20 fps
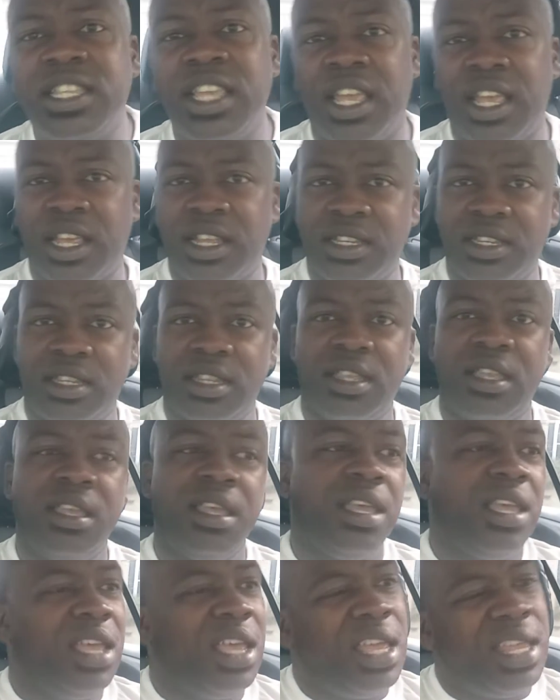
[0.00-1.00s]
things.
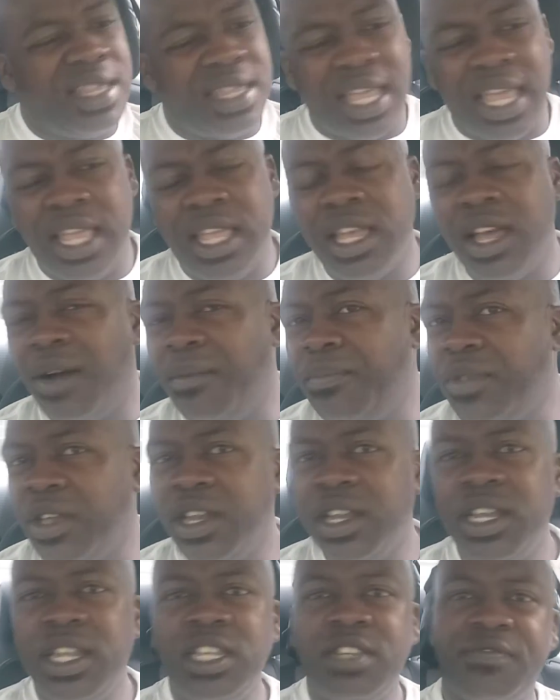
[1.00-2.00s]
They ain't help
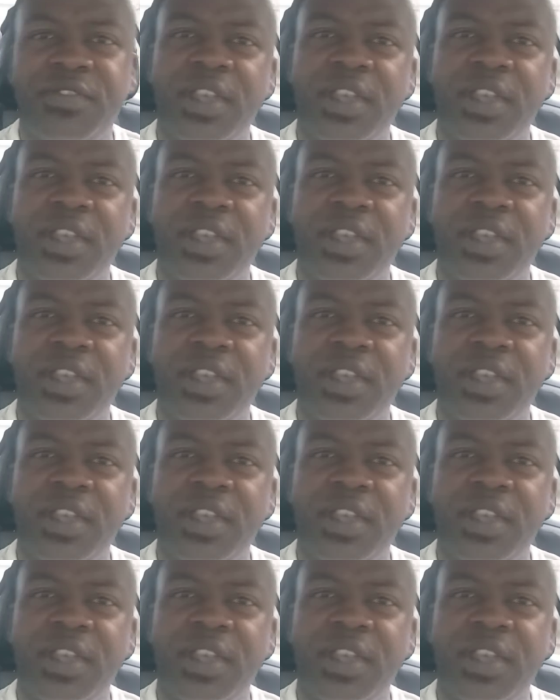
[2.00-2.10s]
none of these